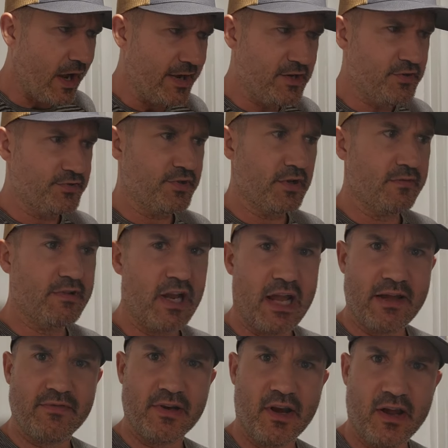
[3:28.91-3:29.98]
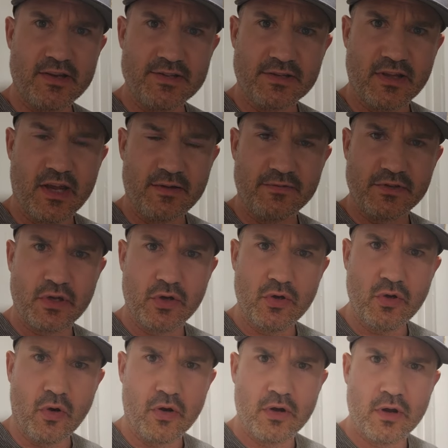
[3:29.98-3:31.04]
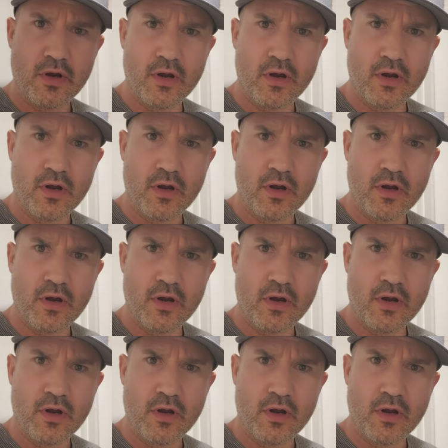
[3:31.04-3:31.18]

i deserve to have a nice life too